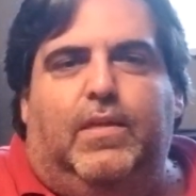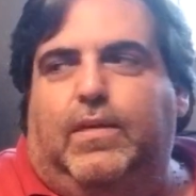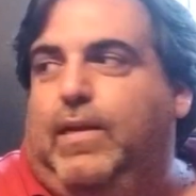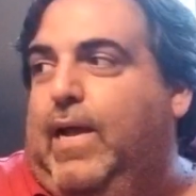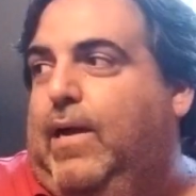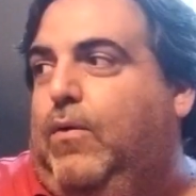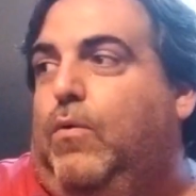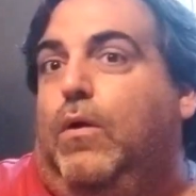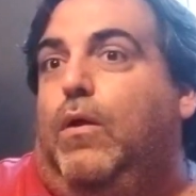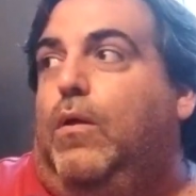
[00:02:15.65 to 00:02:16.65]

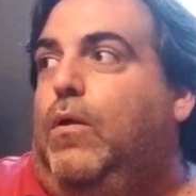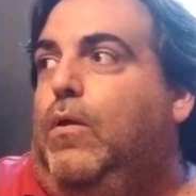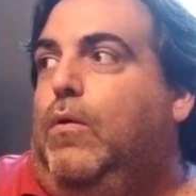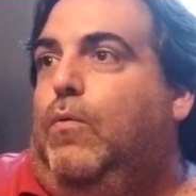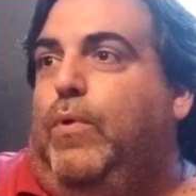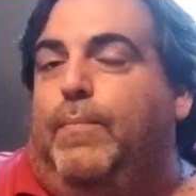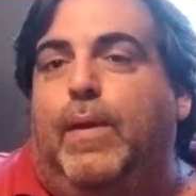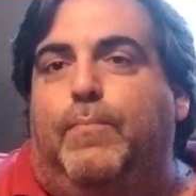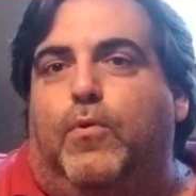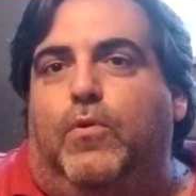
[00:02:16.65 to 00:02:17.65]
Now,
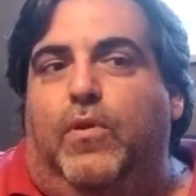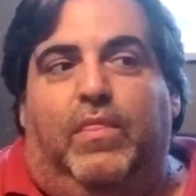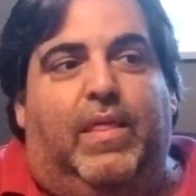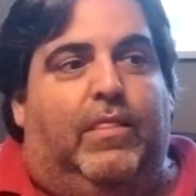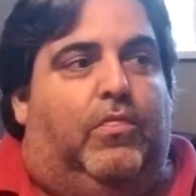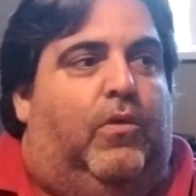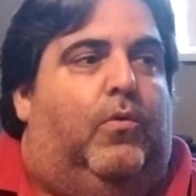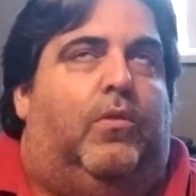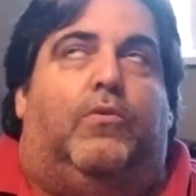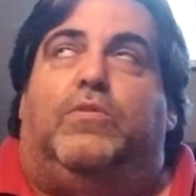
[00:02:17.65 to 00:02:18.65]
remember that
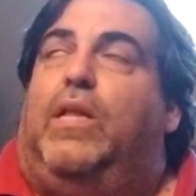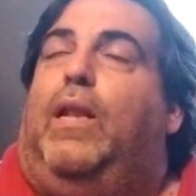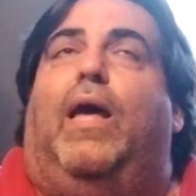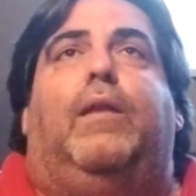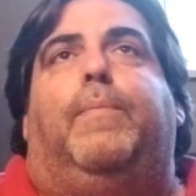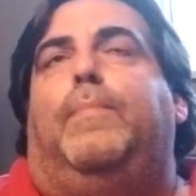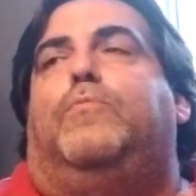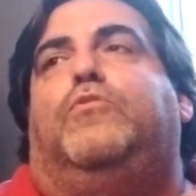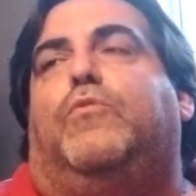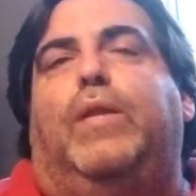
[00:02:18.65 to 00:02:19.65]
though there was a lot of people
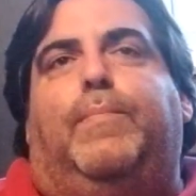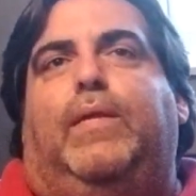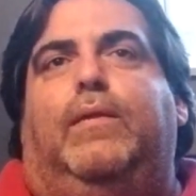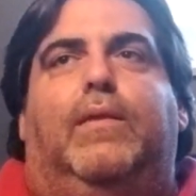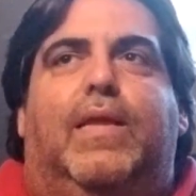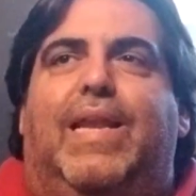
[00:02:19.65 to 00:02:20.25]
screaming,